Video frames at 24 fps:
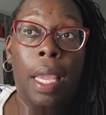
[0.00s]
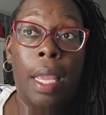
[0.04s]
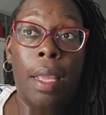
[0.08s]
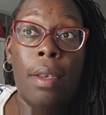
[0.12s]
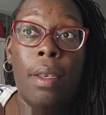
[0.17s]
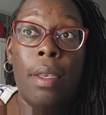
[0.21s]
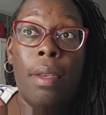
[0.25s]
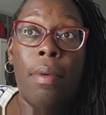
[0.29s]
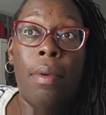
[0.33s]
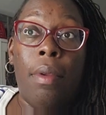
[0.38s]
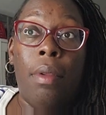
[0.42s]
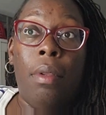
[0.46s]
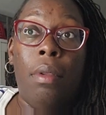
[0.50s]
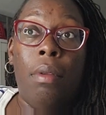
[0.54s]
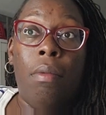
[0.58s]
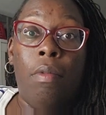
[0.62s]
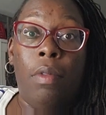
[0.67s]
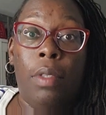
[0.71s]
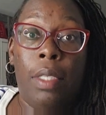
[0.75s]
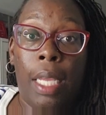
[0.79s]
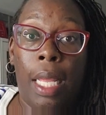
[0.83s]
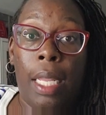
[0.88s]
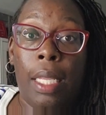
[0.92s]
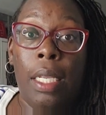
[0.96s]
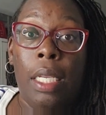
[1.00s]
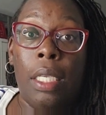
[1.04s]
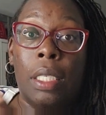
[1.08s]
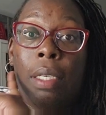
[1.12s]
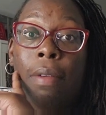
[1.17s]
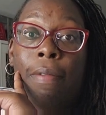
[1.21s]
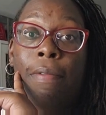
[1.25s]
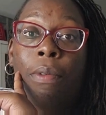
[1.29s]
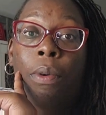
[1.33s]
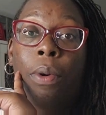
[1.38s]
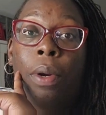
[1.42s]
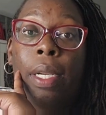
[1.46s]
in
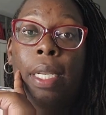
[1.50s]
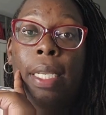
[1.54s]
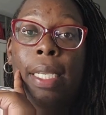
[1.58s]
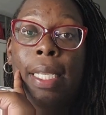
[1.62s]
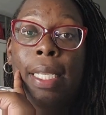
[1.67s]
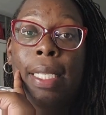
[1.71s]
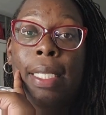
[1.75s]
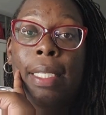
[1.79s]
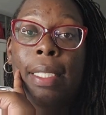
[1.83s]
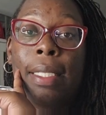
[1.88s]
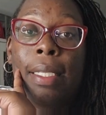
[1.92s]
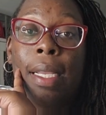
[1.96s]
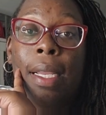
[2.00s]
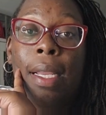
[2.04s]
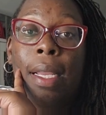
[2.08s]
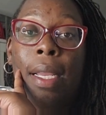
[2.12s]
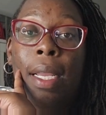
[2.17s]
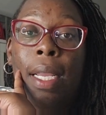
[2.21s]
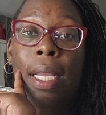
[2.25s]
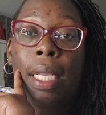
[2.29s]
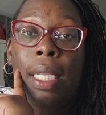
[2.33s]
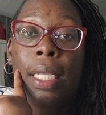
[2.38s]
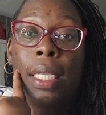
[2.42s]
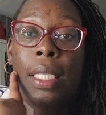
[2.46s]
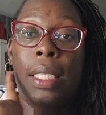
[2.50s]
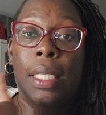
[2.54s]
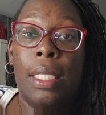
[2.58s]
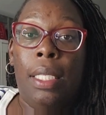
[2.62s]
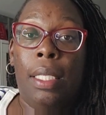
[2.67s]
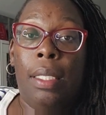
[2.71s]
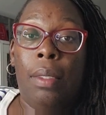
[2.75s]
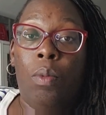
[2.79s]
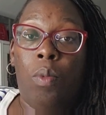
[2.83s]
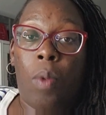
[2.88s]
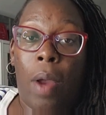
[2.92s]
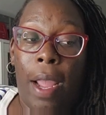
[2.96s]
retaliation for his
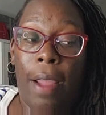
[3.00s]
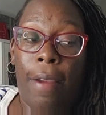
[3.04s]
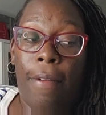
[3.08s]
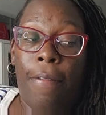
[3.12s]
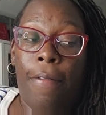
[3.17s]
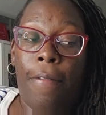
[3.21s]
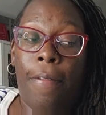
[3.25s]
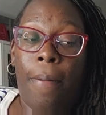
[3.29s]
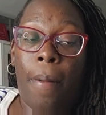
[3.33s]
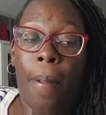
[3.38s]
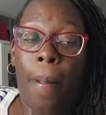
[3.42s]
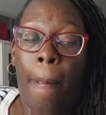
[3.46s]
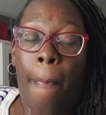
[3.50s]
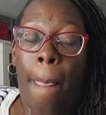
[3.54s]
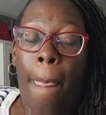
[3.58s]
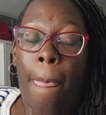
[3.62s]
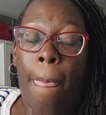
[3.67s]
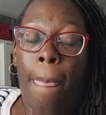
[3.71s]
wife.